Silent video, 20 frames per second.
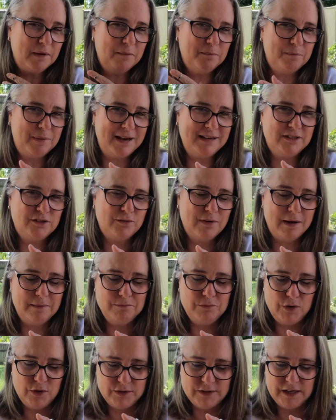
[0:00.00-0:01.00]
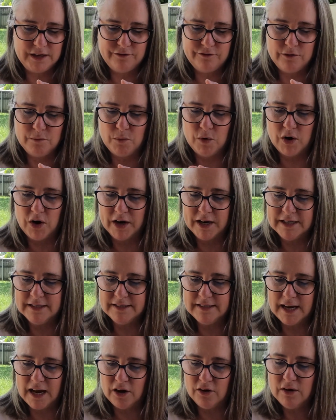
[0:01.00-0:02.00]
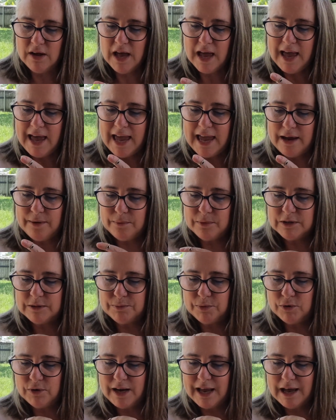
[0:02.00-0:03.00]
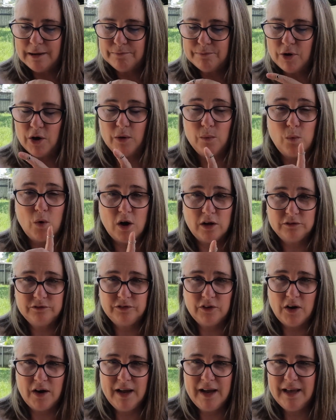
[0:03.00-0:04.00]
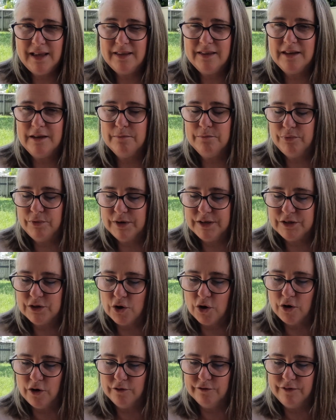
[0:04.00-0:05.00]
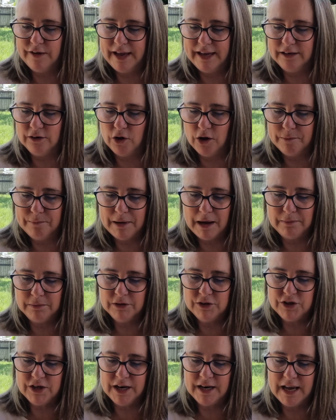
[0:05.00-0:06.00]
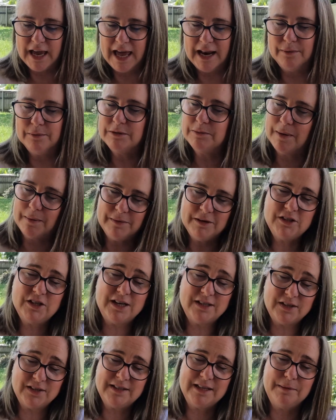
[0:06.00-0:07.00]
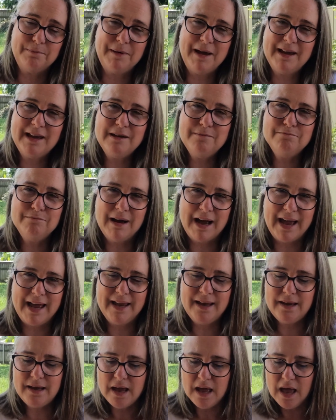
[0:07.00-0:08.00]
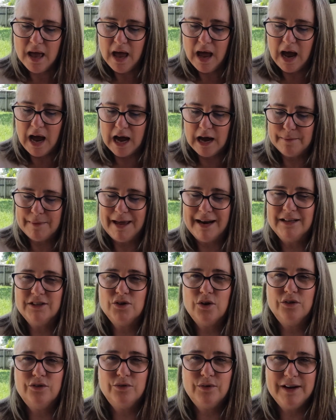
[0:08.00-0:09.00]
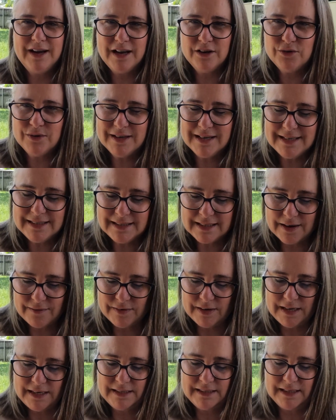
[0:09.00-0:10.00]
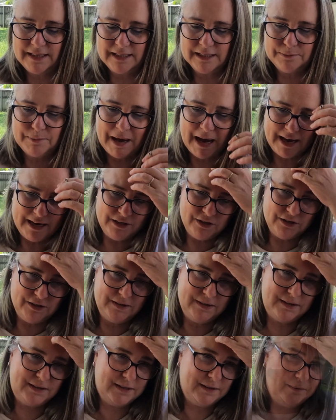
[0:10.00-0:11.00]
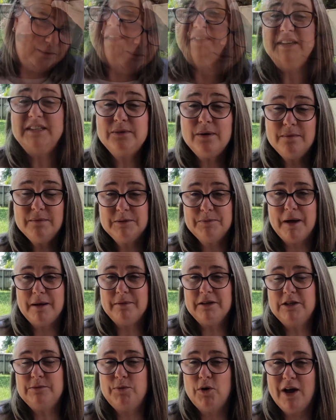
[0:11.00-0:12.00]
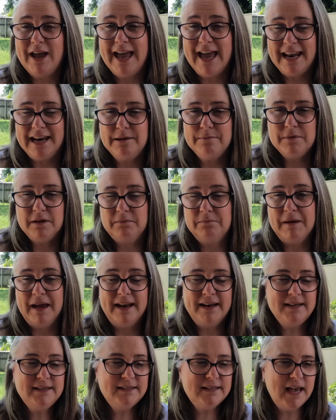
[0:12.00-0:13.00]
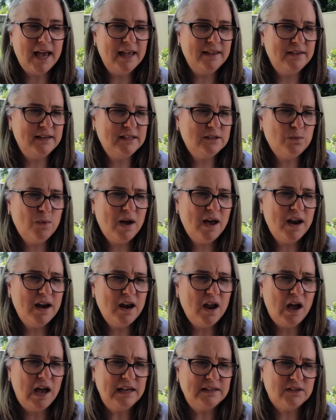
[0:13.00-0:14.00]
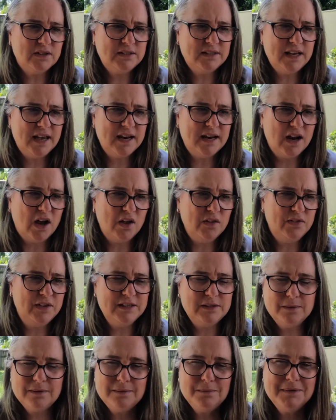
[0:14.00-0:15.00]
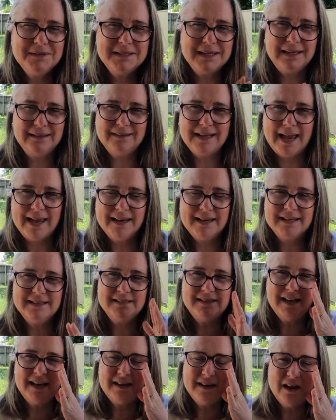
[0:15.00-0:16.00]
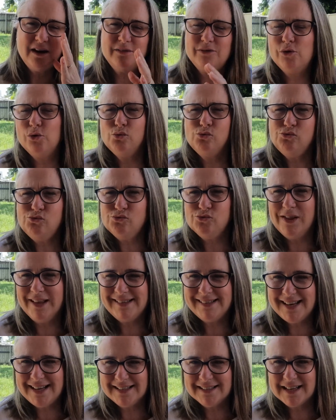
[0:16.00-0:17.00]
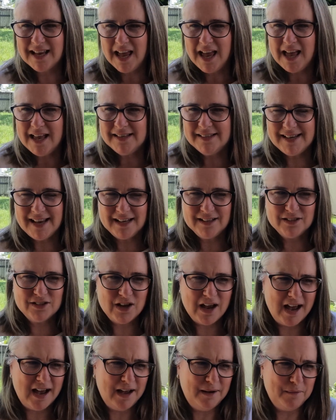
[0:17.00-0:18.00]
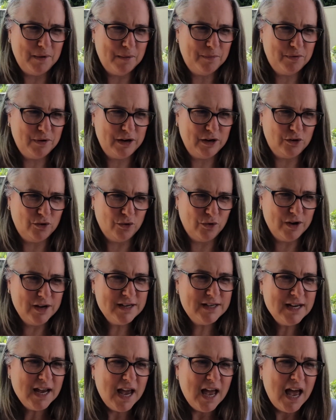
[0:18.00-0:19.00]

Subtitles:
based around music, from what I can tell. It was put out by Wildfire, the imprint of Headline Publishing, and it was published, as I said, back in May, and it's got 376 pages. This one was published by Annie McManus, and this one, as I said, this one was a late contender. I thought, oh, that sounds pretty good.